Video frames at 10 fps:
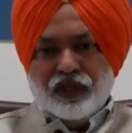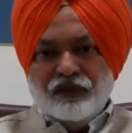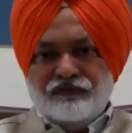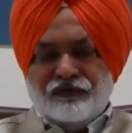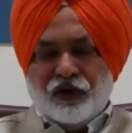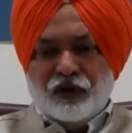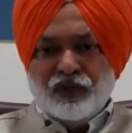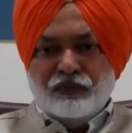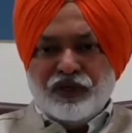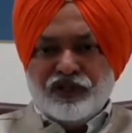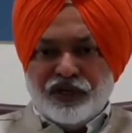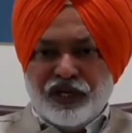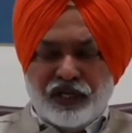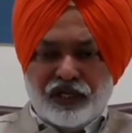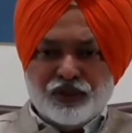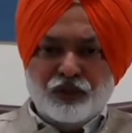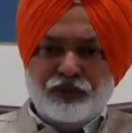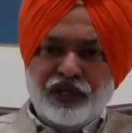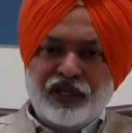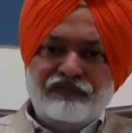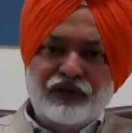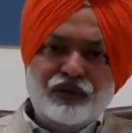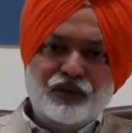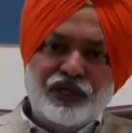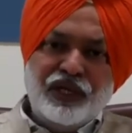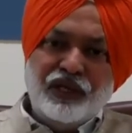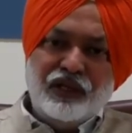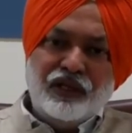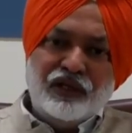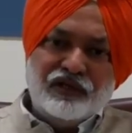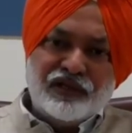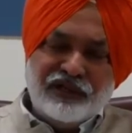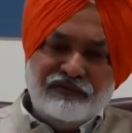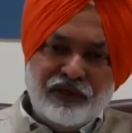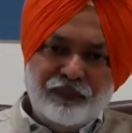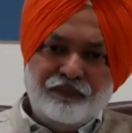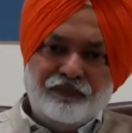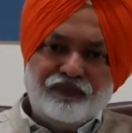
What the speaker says: If form number 3 is to be given to the driver,